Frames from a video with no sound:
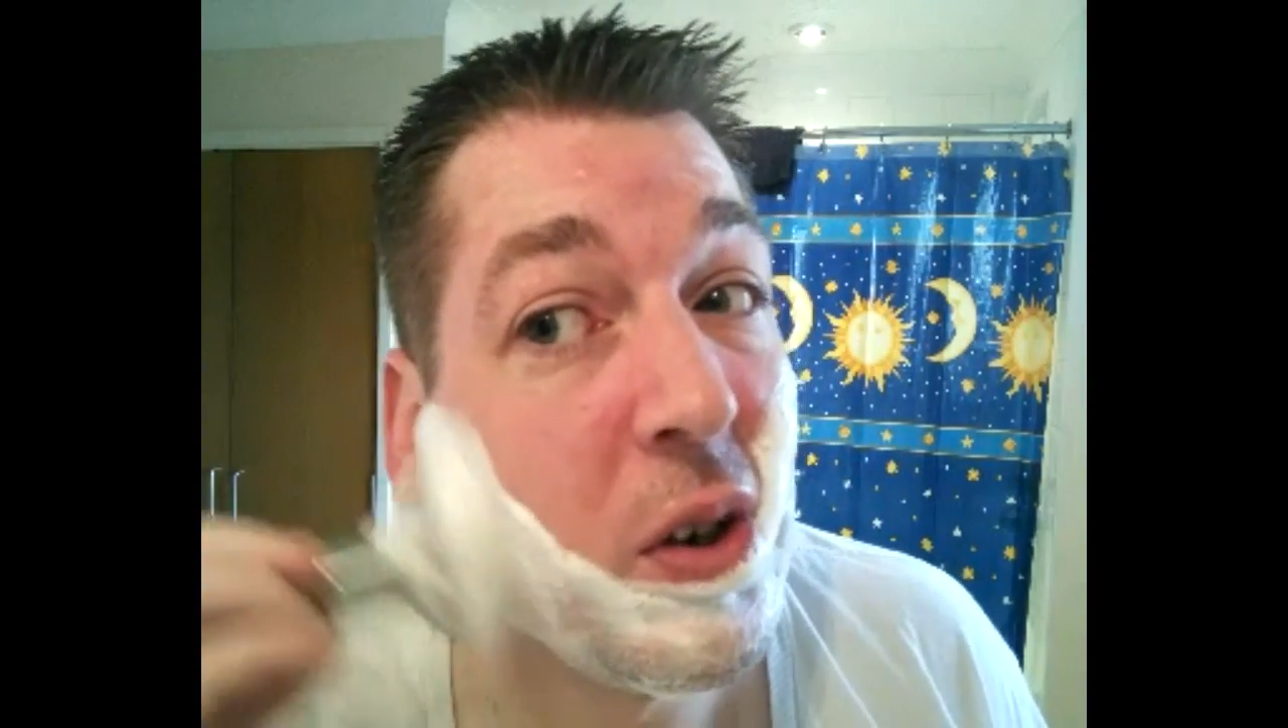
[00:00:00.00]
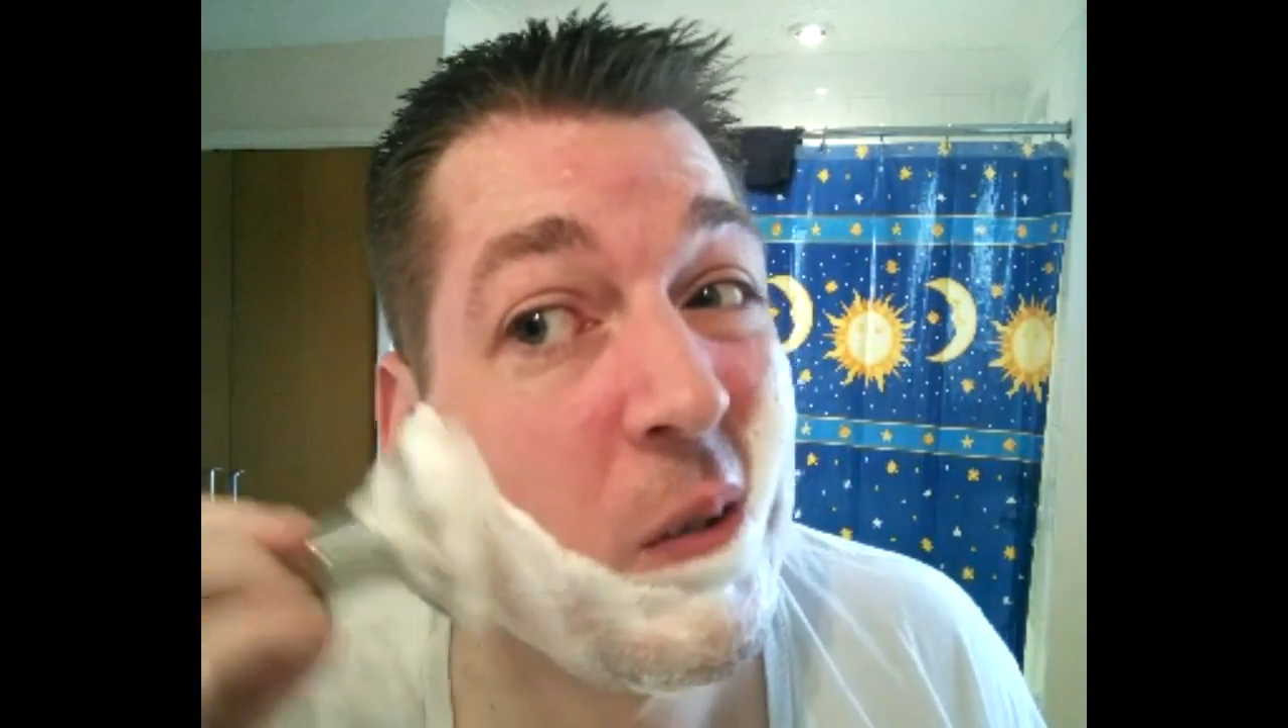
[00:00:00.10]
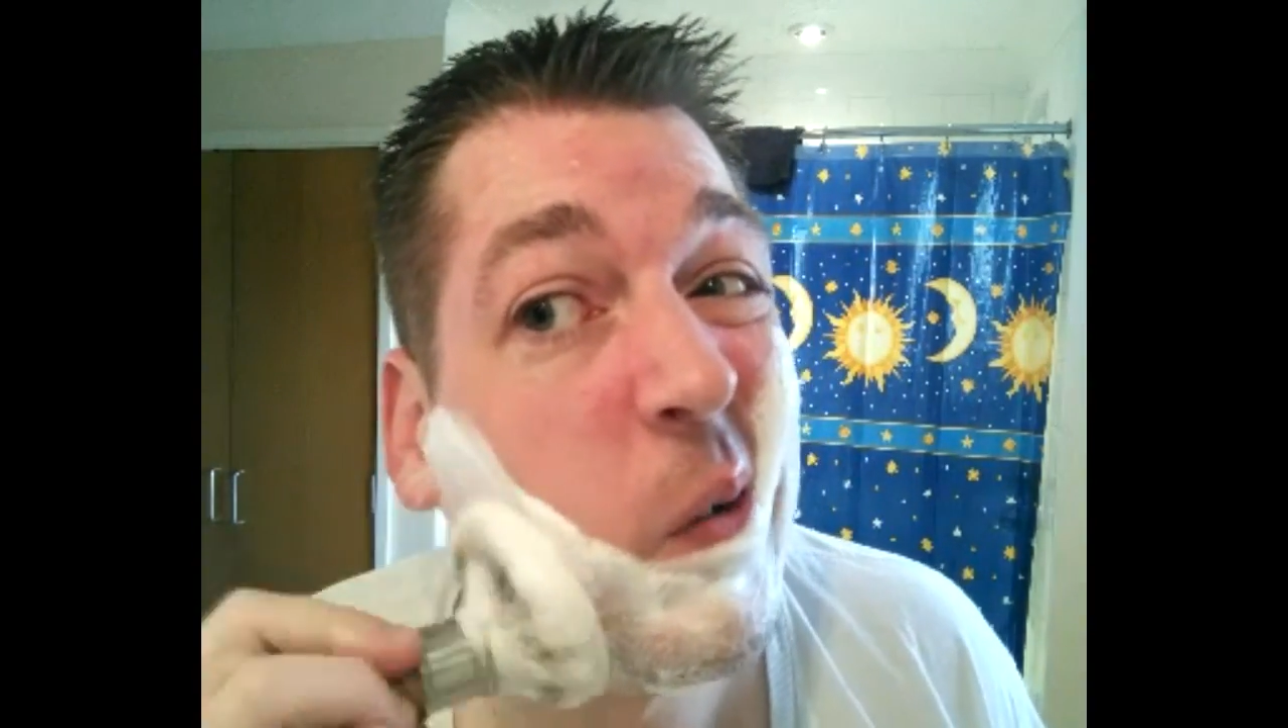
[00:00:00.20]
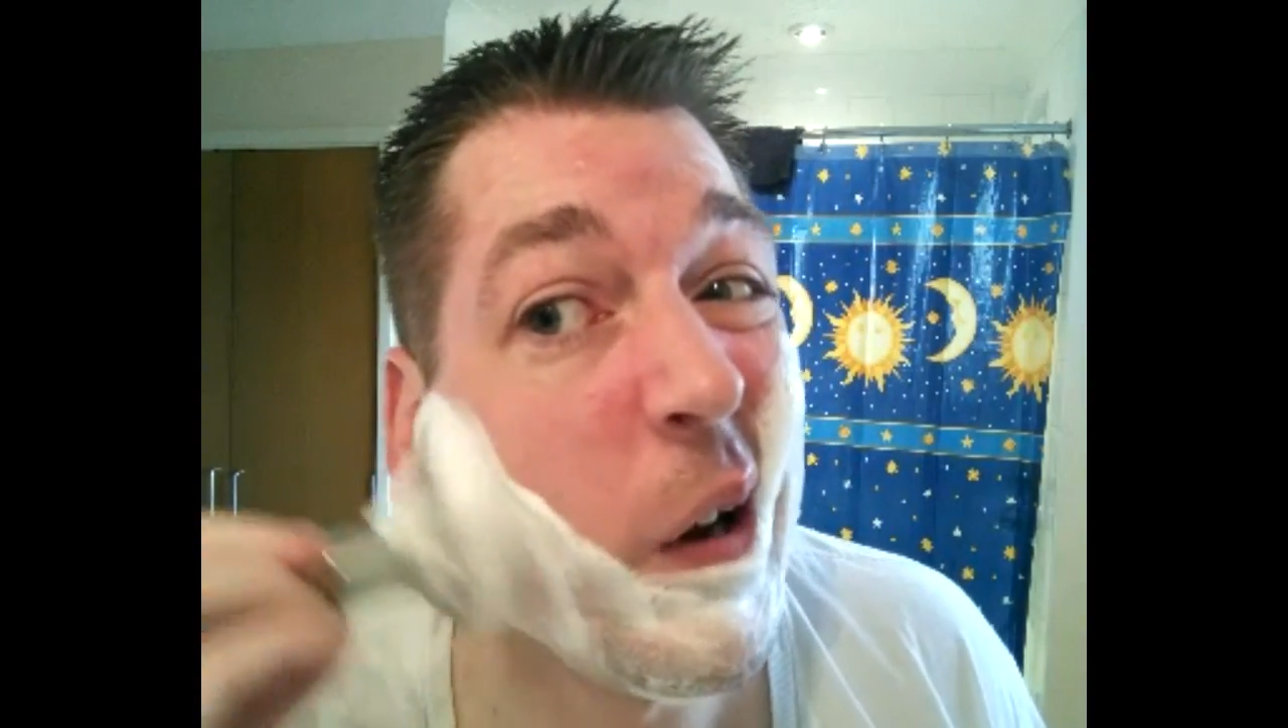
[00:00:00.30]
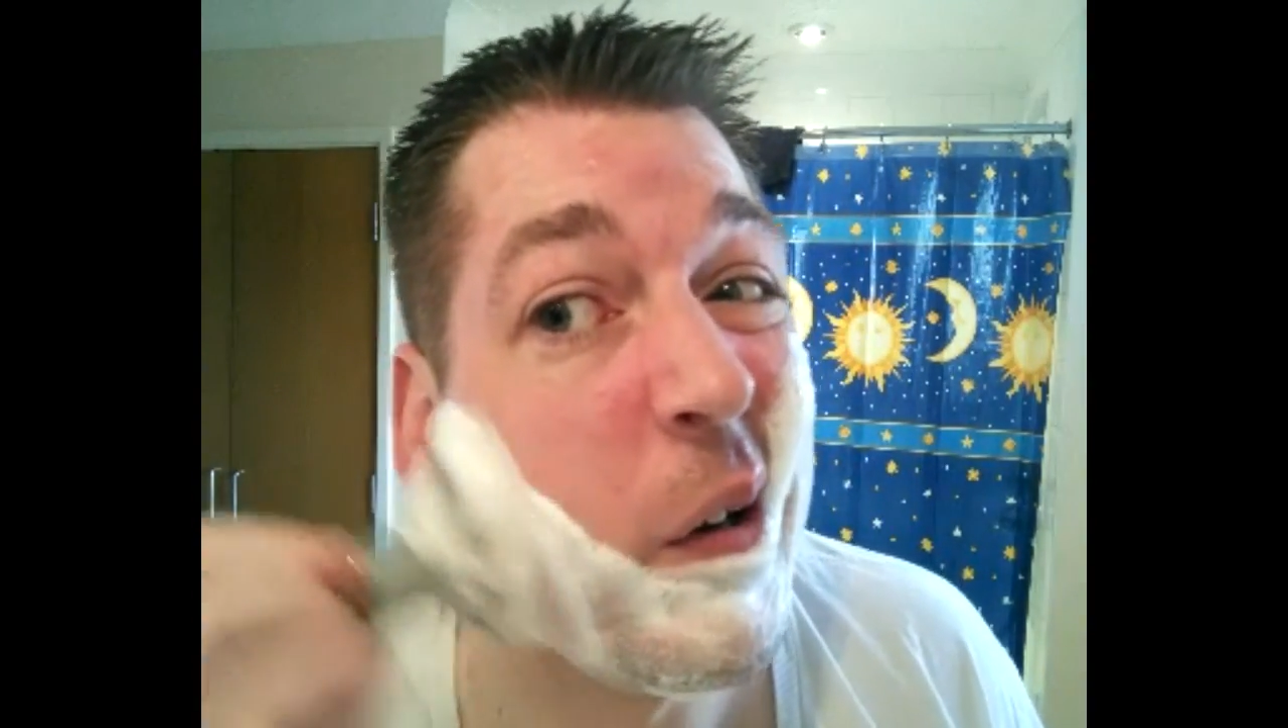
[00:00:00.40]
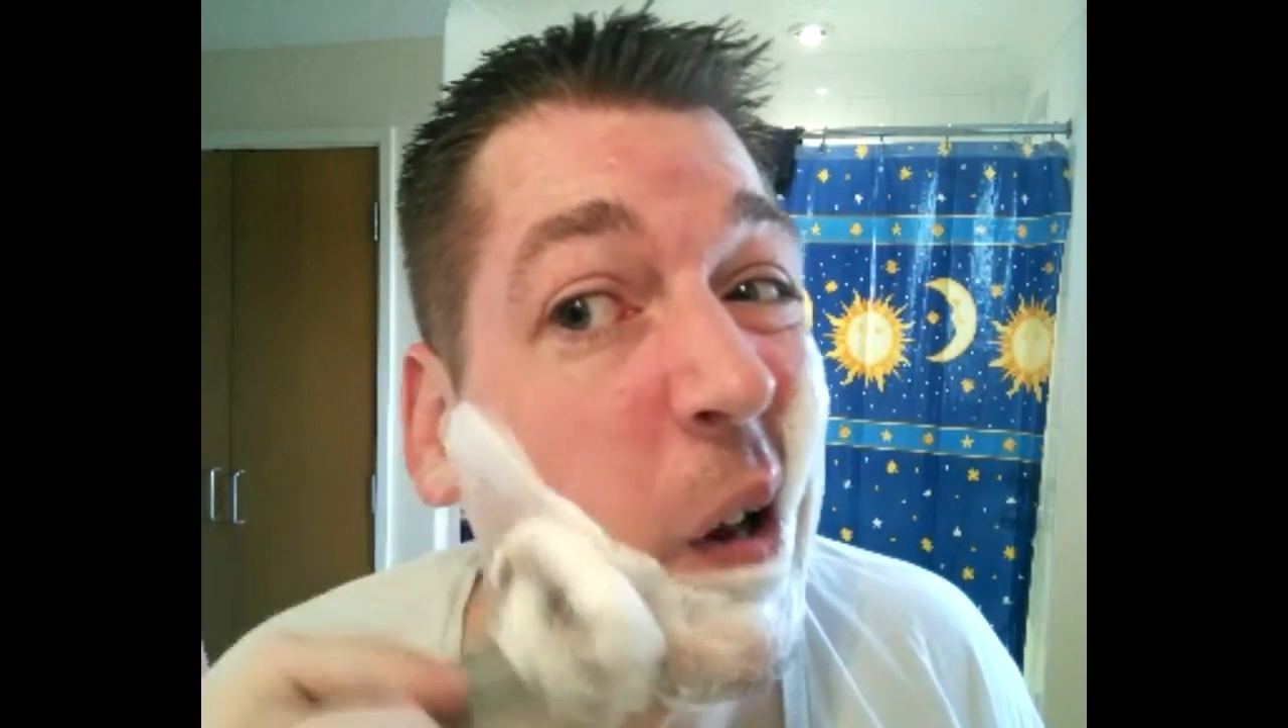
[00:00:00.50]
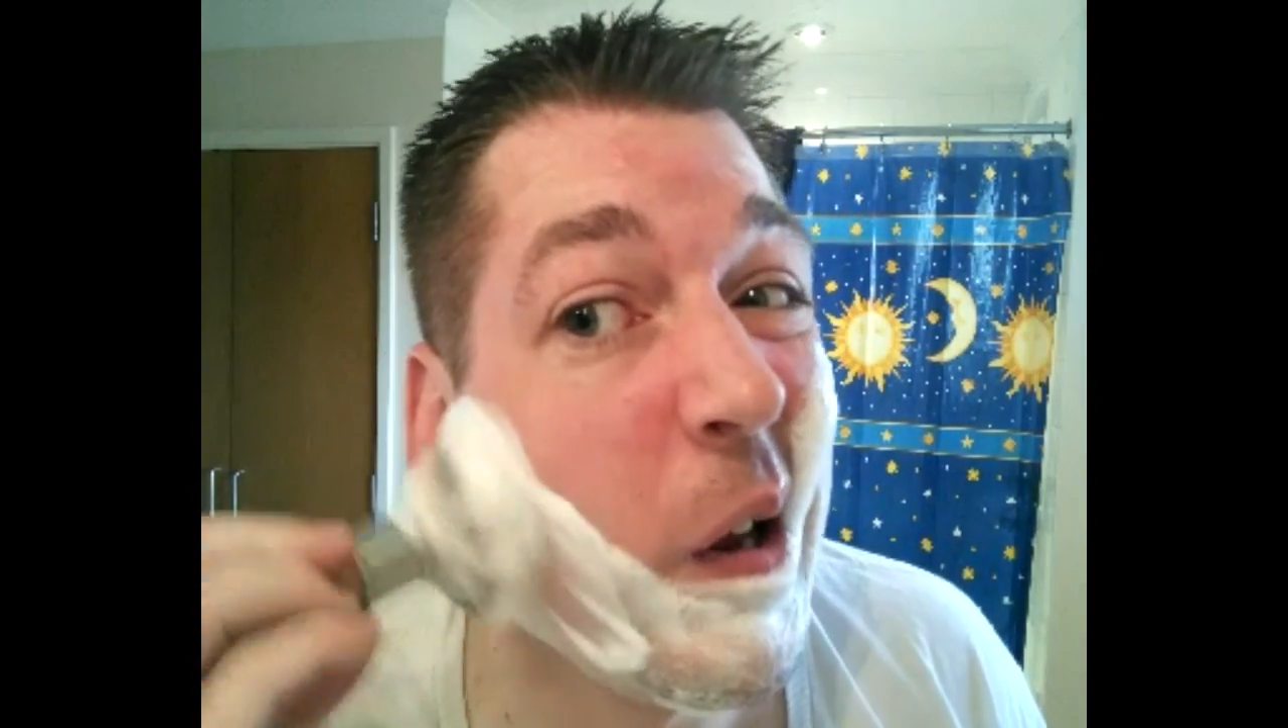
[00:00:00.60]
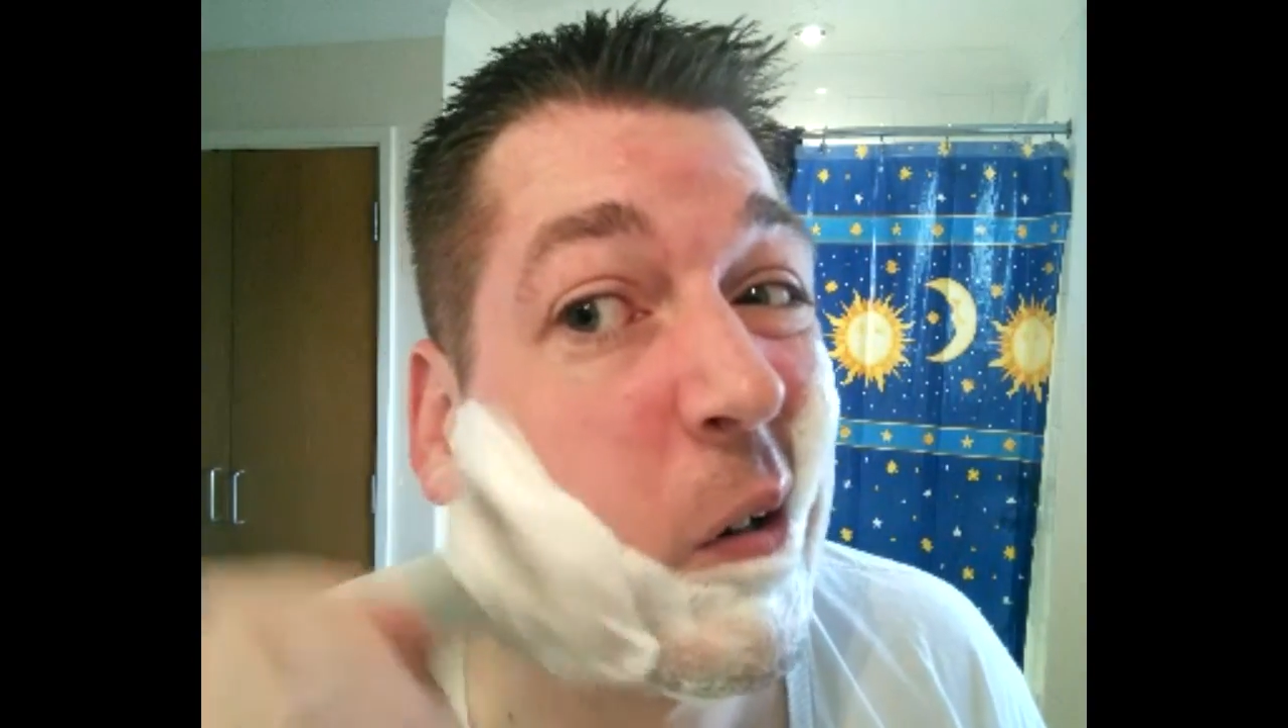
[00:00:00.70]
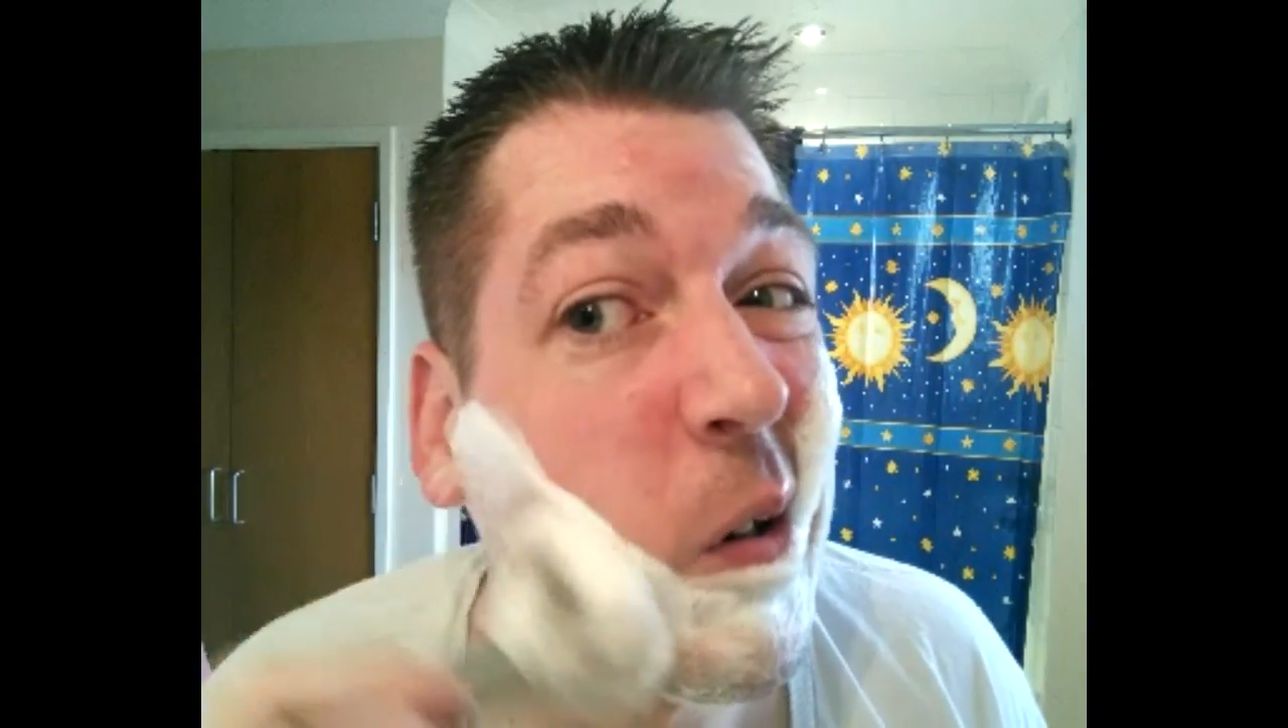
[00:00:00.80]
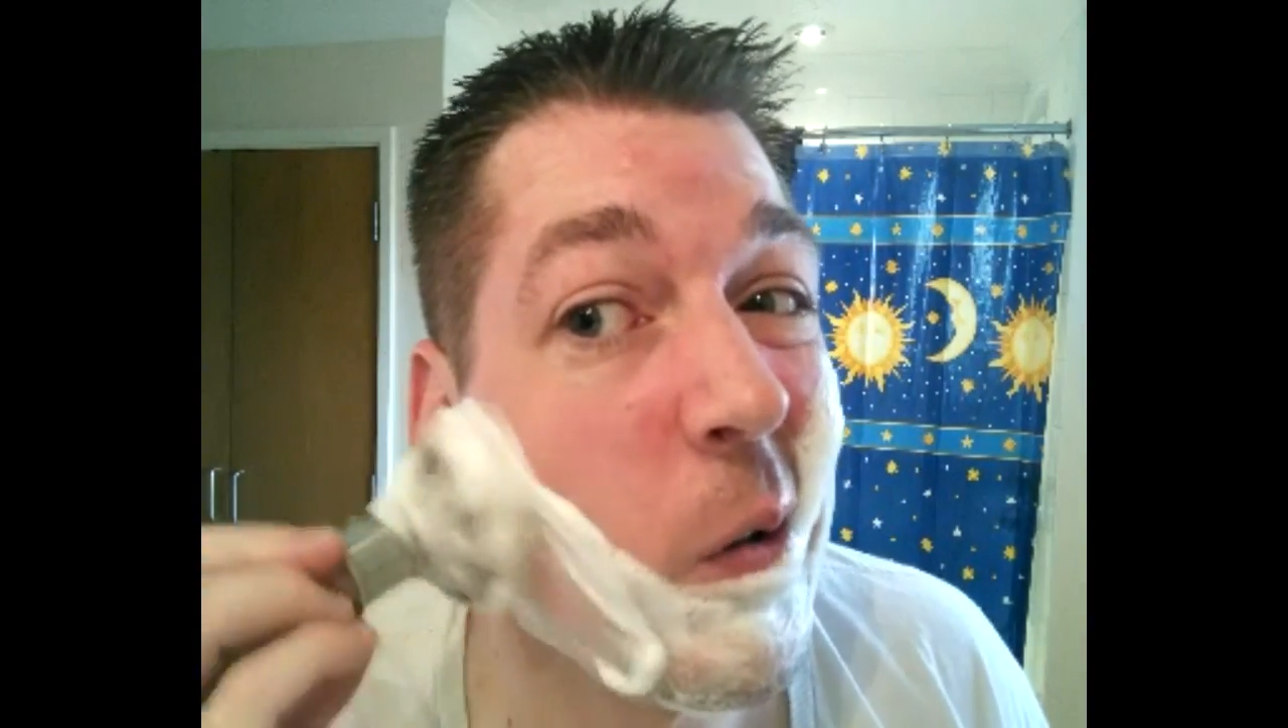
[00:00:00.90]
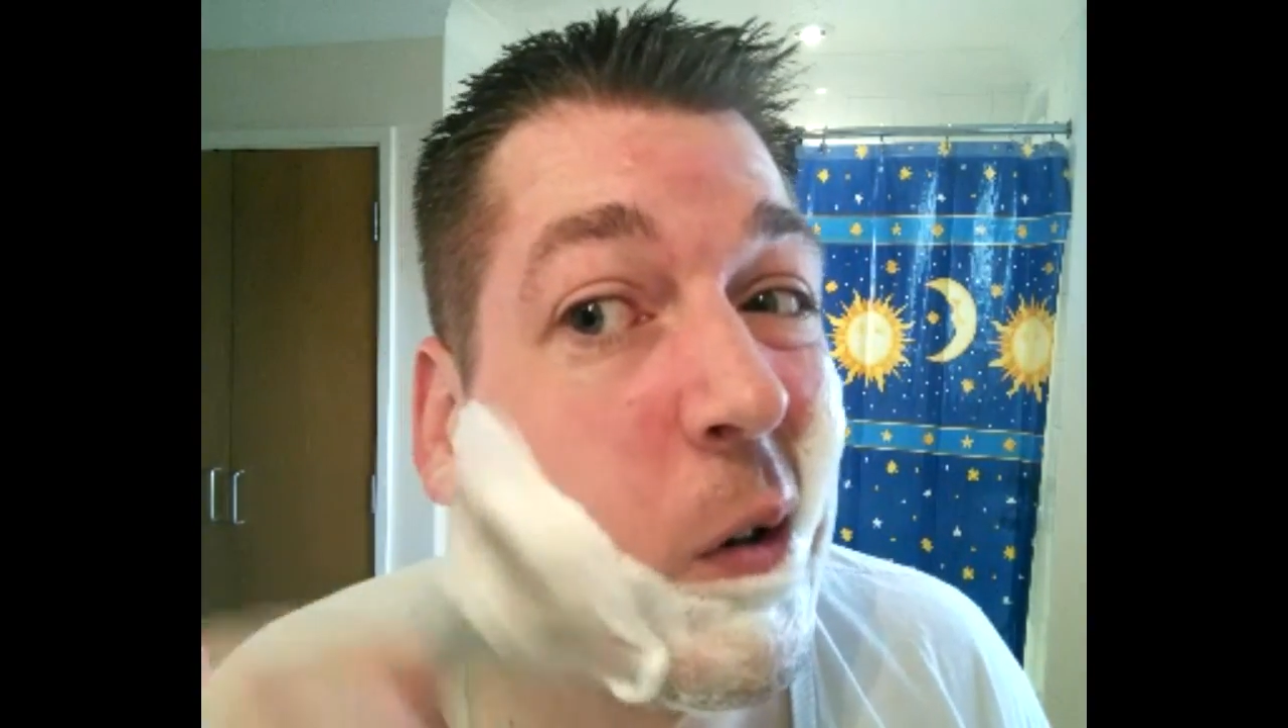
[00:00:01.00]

fantastic